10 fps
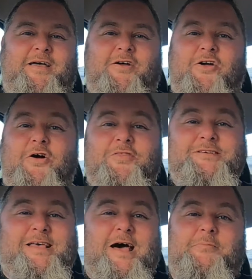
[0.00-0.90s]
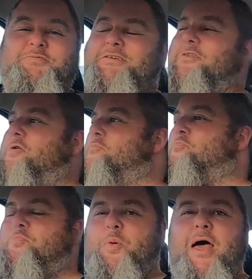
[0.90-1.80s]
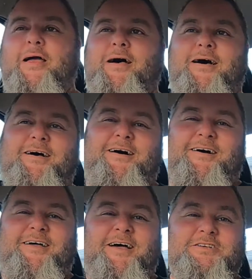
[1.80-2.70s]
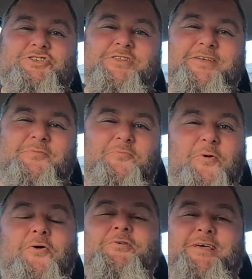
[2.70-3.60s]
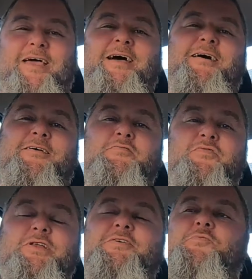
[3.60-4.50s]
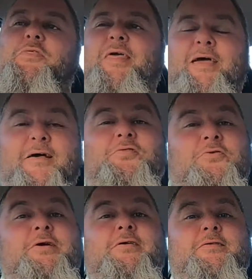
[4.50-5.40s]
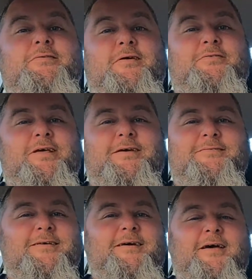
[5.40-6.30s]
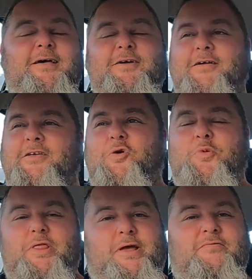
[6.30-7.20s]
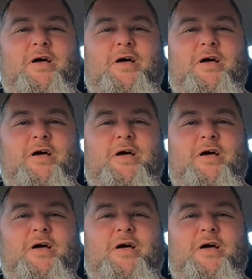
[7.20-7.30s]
And I got this absolute banger. I actually walked out of Vinnie's without looking at the DVDs. Can you believe